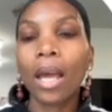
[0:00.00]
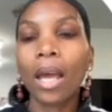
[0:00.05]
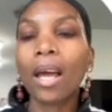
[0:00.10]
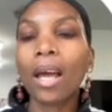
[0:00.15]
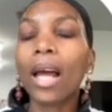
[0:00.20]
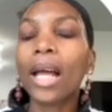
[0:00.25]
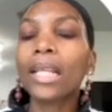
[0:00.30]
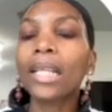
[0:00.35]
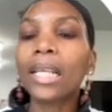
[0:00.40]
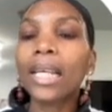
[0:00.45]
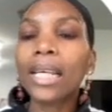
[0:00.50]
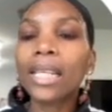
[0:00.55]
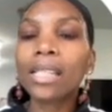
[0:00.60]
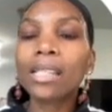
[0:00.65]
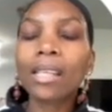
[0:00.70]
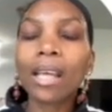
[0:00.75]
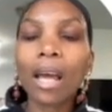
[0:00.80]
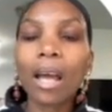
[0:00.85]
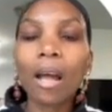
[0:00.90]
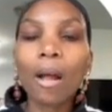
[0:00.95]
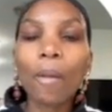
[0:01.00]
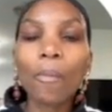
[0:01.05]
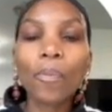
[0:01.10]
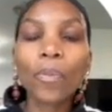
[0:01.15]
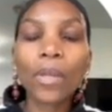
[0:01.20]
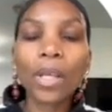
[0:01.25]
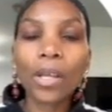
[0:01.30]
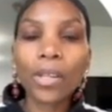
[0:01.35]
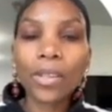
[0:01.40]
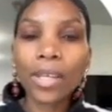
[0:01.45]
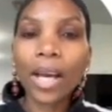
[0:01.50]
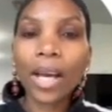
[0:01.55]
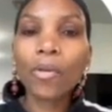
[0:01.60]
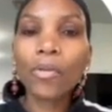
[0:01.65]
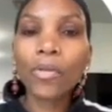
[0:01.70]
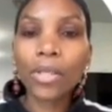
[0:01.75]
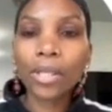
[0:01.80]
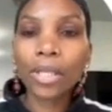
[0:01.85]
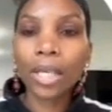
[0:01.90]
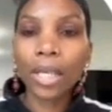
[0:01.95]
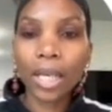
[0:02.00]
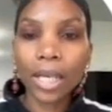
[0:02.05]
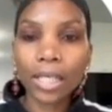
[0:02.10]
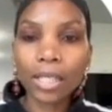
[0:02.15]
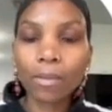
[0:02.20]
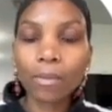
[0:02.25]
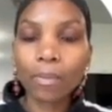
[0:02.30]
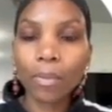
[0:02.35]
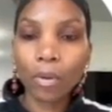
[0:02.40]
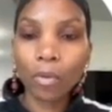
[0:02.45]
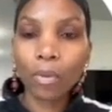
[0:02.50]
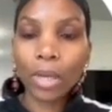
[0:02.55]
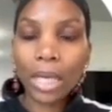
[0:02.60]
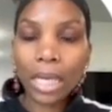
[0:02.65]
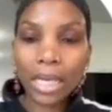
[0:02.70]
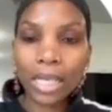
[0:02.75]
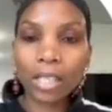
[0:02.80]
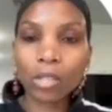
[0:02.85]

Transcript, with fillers: at least 1,000 hits per week